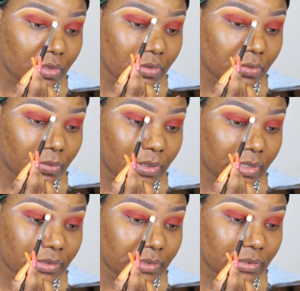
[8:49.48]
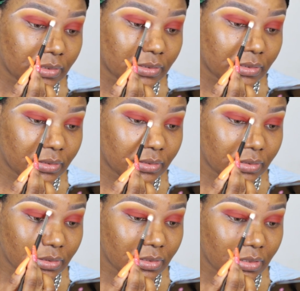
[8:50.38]
you know blending
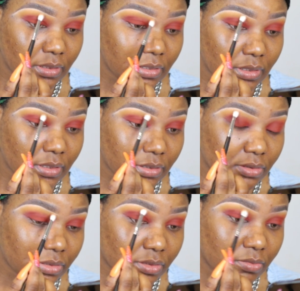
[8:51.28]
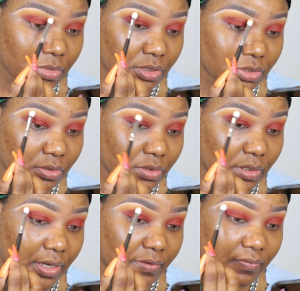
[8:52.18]
and just make
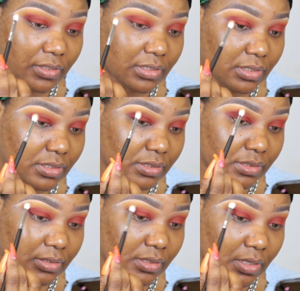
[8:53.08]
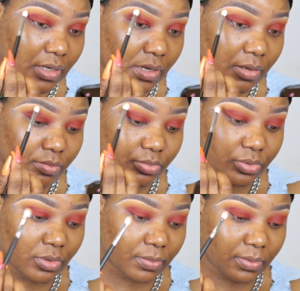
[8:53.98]
sure everything is
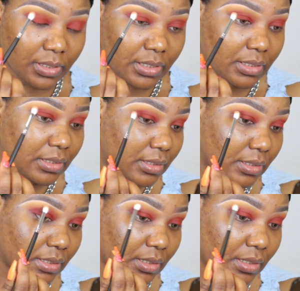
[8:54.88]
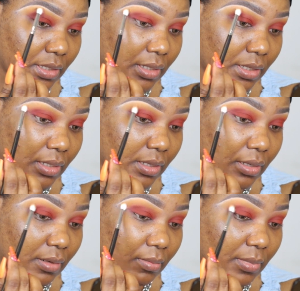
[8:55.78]
properly
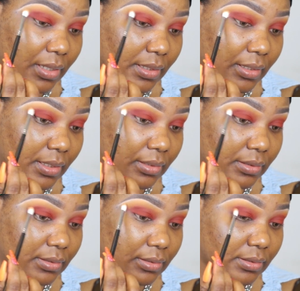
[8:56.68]
blended.